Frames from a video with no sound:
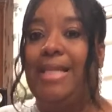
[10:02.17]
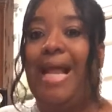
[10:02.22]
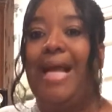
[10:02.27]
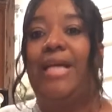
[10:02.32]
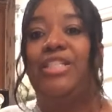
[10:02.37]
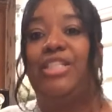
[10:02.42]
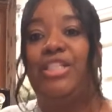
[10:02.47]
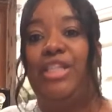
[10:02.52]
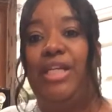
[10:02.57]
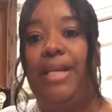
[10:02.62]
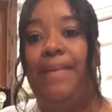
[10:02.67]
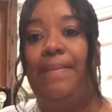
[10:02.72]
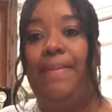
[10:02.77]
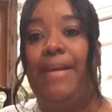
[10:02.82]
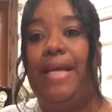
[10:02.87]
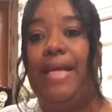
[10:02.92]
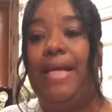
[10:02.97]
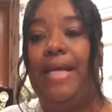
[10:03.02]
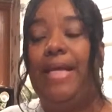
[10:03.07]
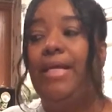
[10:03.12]
like a chili
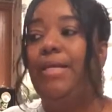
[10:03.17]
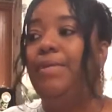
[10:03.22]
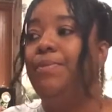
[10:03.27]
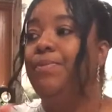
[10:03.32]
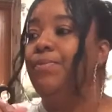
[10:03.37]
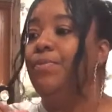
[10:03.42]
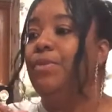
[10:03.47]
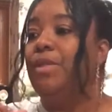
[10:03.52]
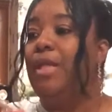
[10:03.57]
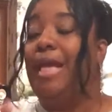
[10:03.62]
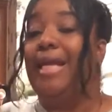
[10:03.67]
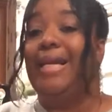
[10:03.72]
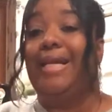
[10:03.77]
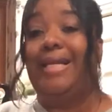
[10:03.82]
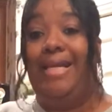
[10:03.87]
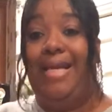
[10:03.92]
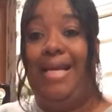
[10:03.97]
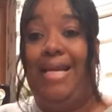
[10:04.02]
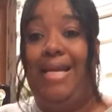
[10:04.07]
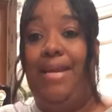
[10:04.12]
bean and a
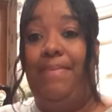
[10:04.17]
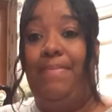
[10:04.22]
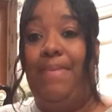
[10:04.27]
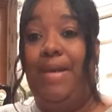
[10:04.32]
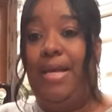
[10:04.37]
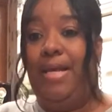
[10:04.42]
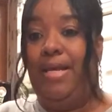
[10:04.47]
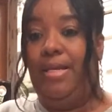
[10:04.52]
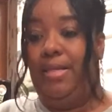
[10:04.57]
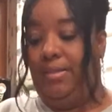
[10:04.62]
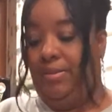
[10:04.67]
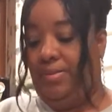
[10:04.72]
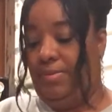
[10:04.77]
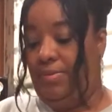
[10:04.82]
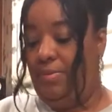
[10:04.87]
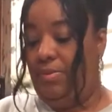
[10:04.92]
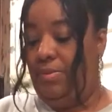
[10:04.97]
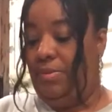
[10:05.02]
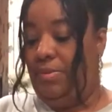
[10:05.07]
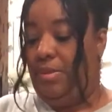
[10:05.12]
kidney bean.
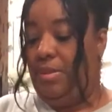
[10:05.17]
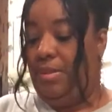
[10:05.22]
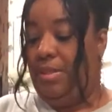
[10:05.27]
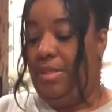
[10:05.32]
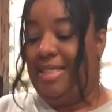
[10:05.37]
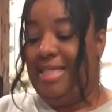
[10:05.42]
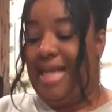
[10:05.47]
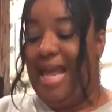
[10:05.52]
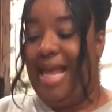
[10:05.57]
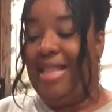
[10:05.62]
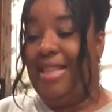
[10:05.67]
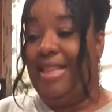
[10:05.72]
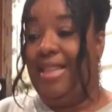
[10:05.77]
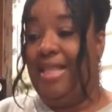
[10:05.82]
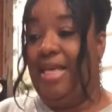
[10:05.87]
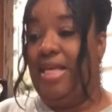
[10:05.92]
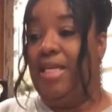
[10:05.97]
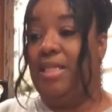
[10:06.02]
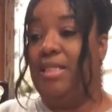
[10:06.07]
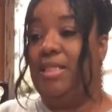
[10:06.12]
Take
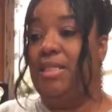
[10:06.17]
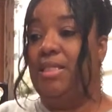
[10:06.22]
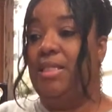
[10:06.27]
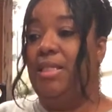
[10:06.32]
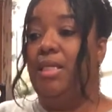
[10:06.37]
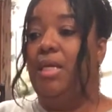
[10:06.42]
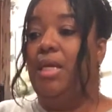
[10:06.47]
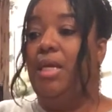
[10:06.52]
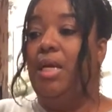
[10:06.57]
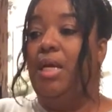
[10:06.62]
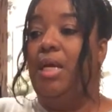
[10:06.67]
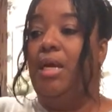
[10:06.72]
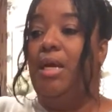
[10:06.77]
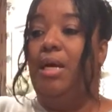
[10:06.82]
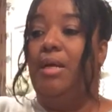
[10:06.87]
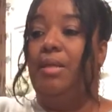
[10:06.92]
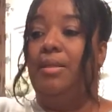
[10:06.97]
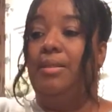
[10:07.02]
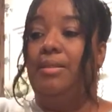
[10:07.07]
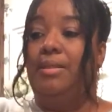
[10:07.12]
this,
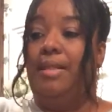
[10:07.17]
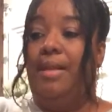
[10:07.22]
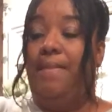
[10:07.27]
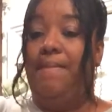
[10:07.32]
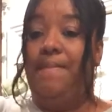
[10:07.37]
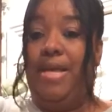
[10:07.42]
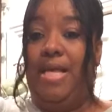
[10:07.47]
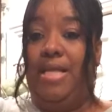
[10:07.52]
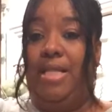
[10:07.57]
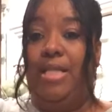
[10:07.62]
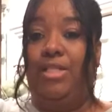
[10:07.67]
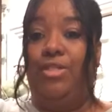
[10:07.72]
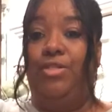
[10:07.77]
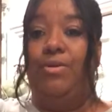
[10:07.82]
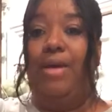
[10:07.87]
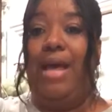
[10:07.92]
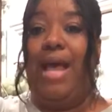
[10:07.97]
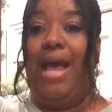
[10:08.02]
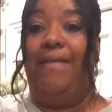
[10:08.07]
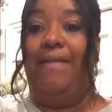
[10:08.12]
the meat that
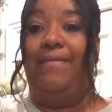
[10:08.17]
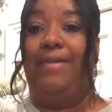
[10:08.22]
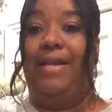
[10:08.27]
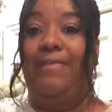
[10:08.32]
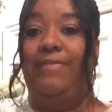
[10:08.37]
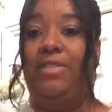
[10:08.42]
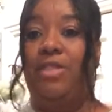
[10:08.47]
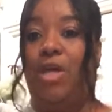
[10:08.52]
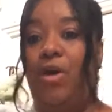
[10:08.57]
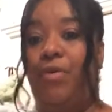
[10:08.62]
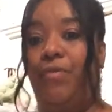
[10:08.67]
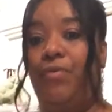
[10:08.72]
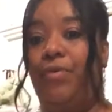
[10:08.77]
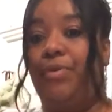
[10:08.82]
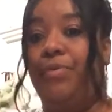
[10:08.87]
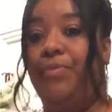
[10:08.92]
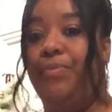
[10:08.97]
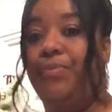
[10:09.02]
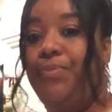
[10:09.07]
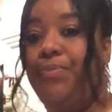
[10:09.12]
you have left over.